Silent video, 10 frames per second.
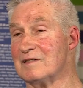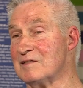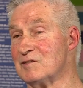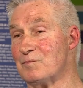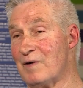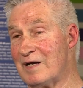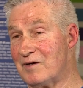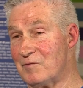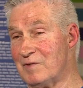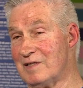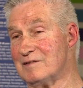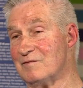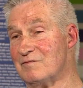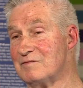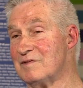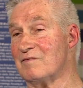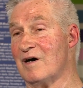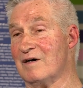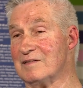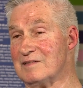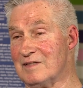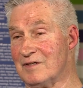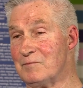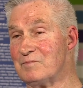inspire me to volunteer.